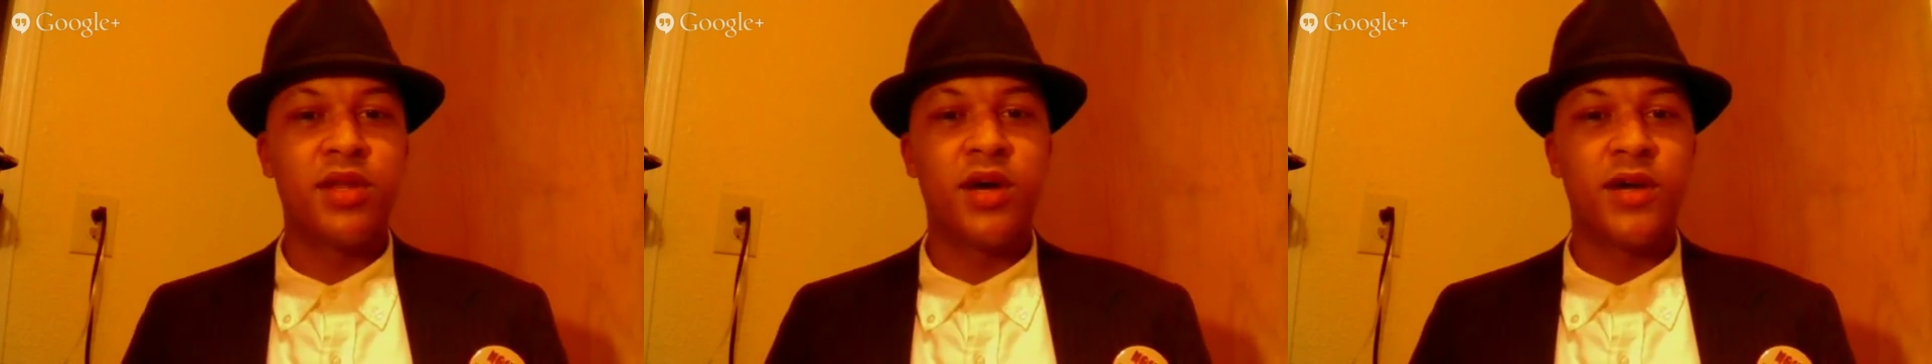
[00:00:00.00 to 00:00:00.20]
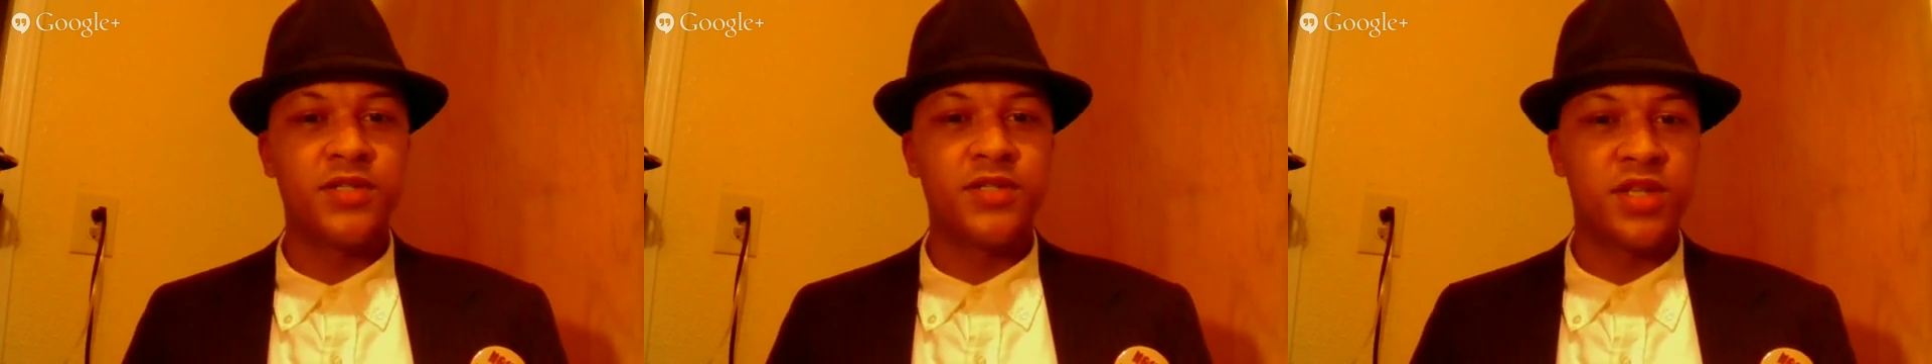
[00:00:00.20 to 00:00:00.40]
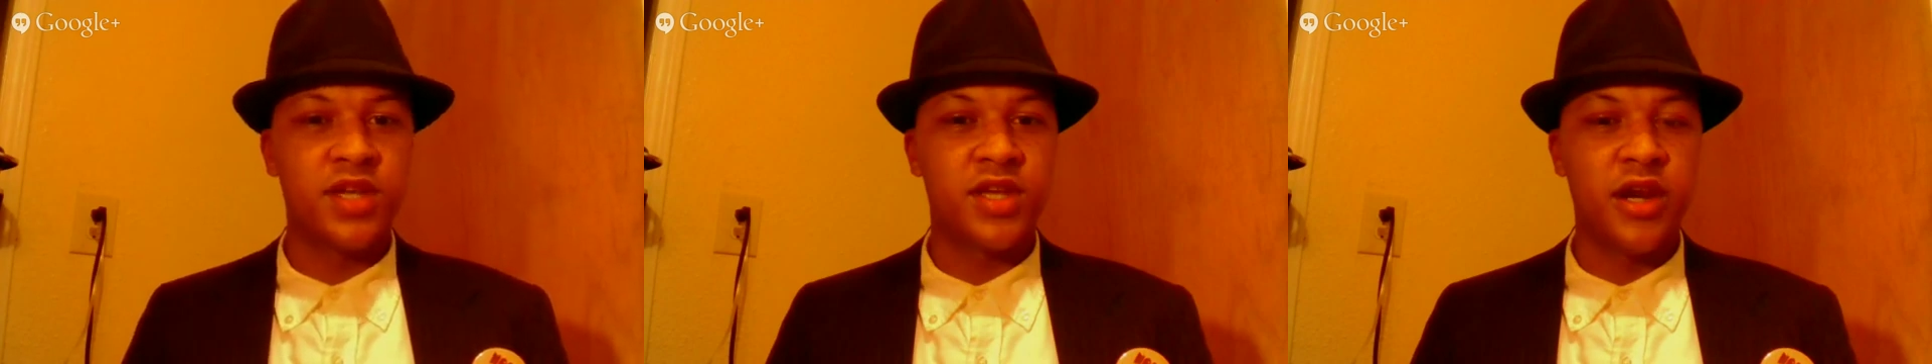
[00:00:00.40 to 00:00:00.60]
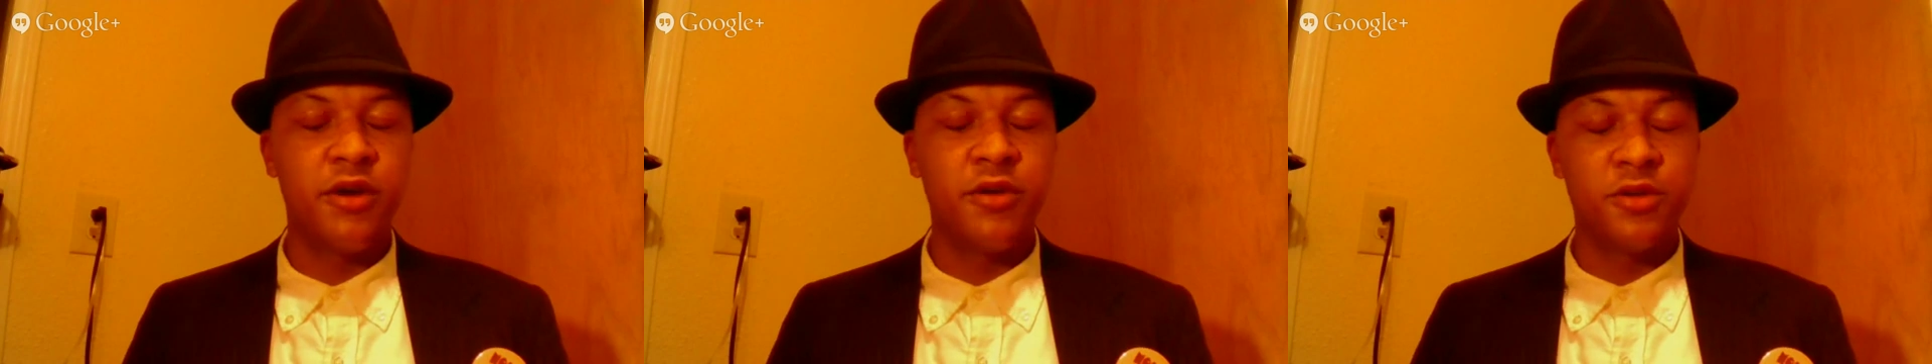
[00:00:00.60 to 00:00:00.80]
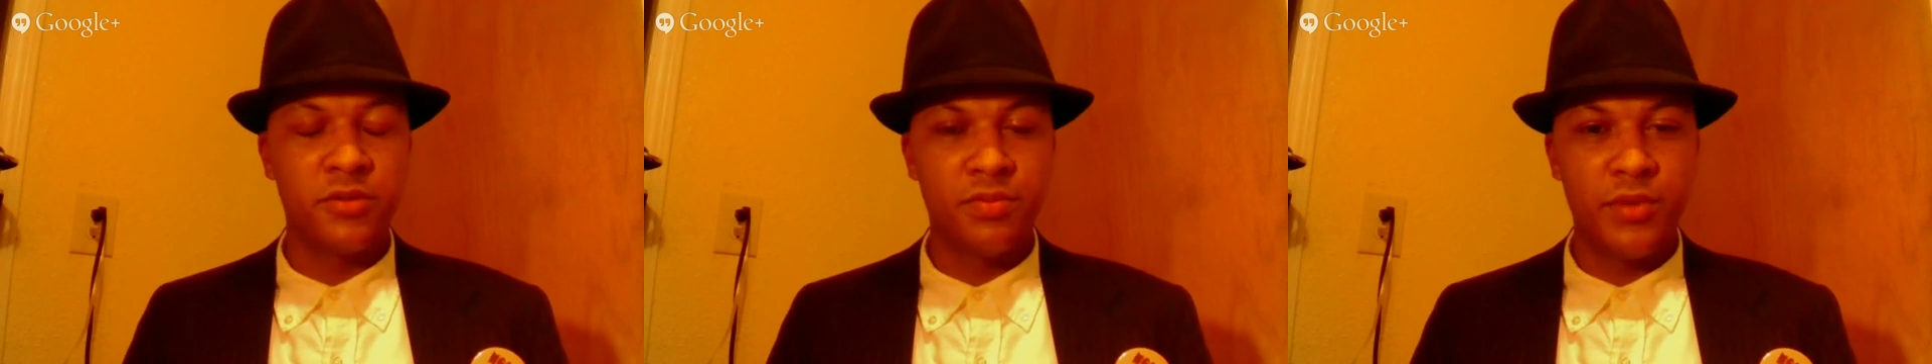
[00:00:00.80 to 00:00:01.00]
the character
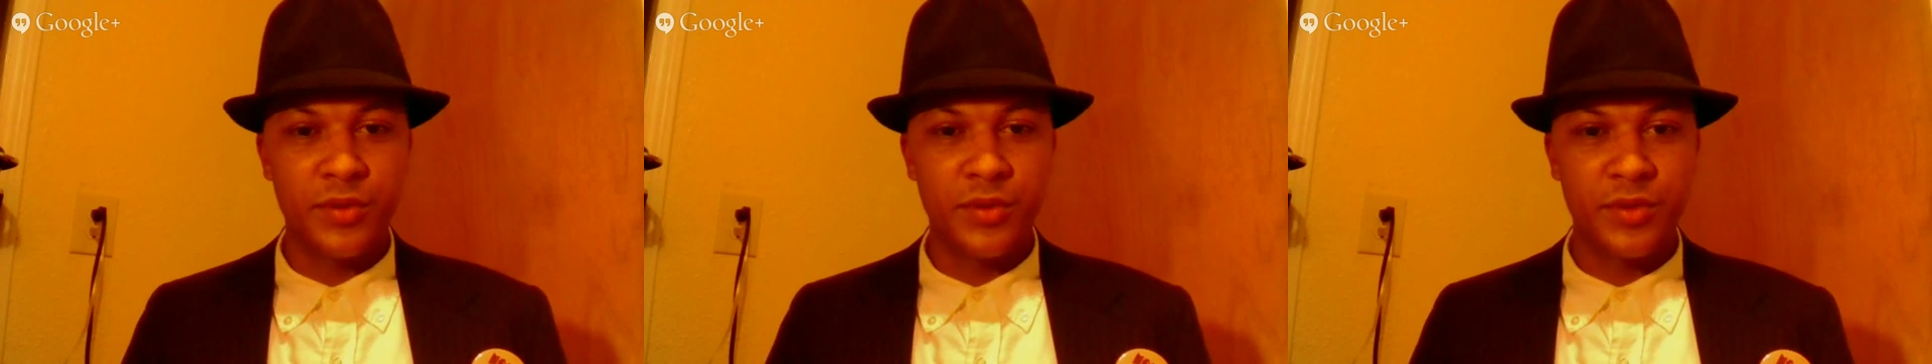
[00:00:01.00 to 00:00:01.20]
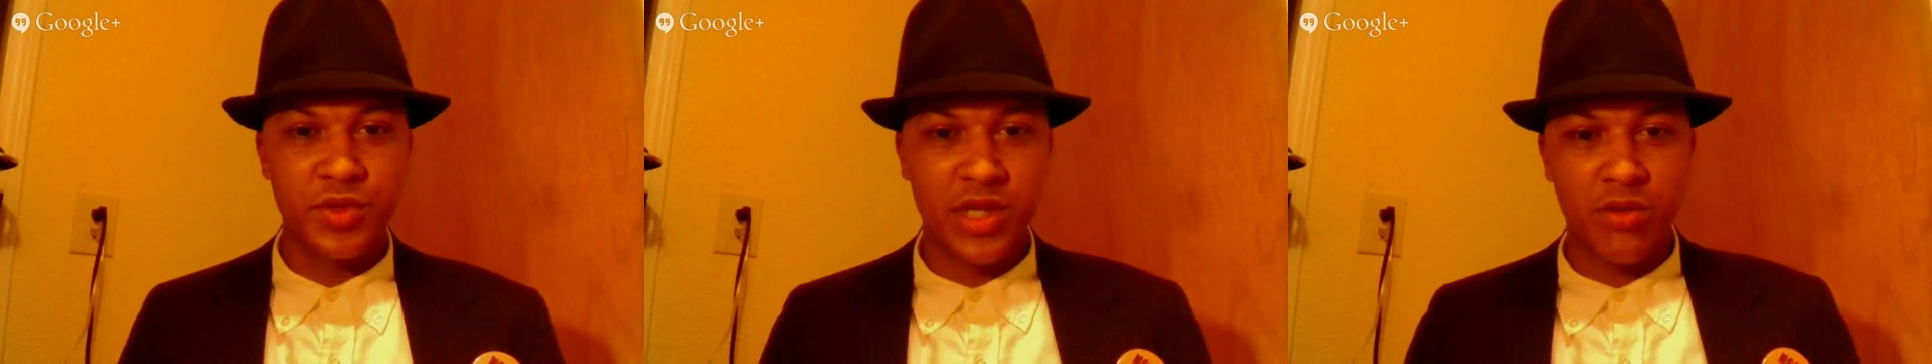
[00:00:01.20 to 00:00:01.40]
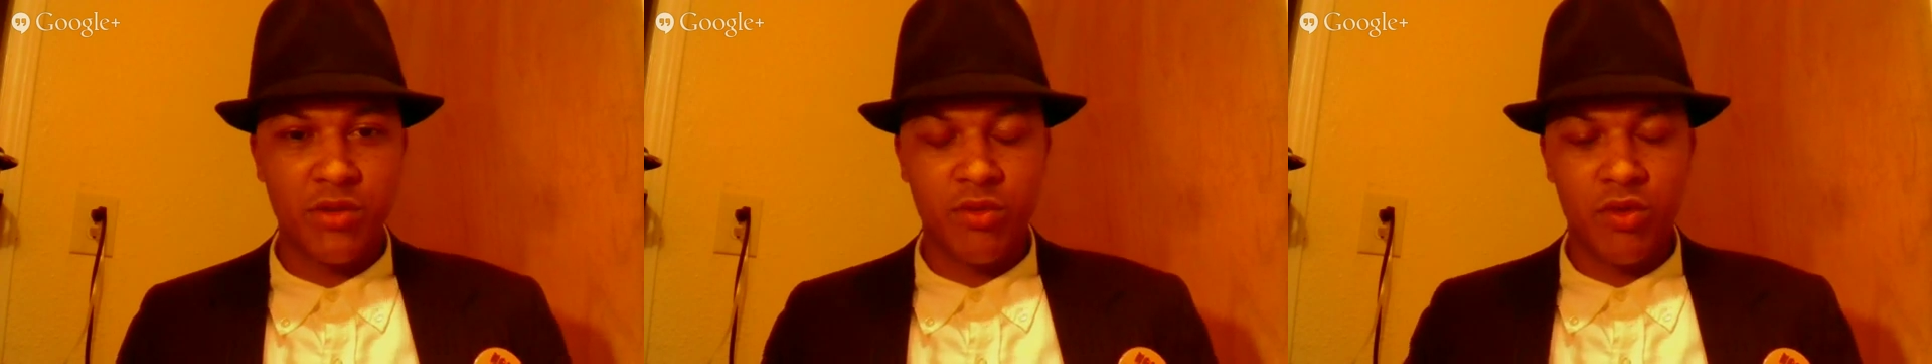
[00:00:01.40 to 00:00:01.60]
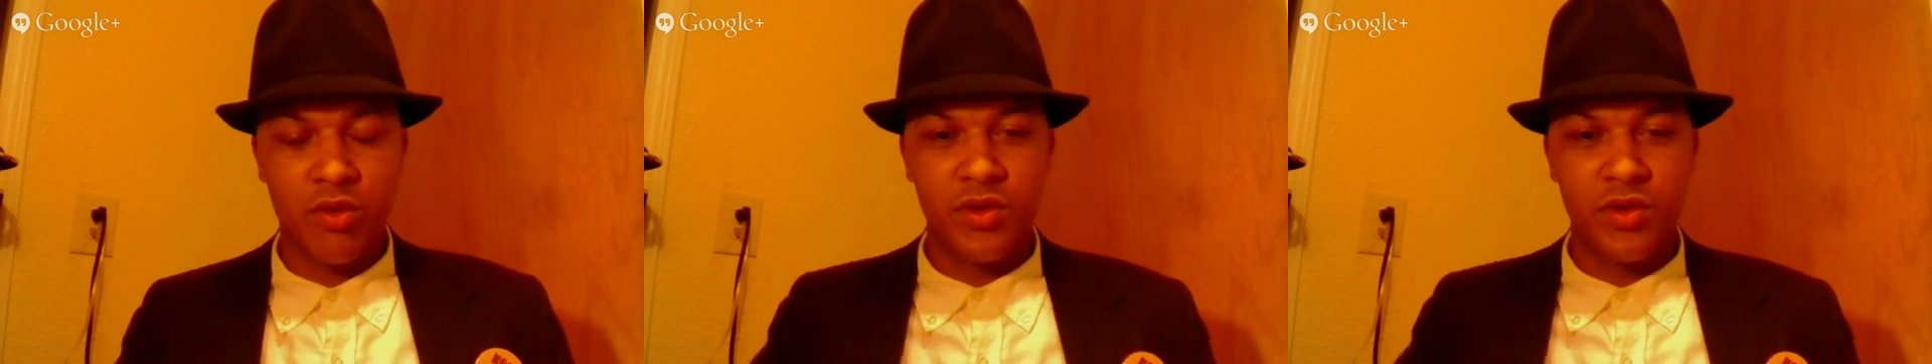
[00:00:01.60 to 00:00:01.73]
posters that were released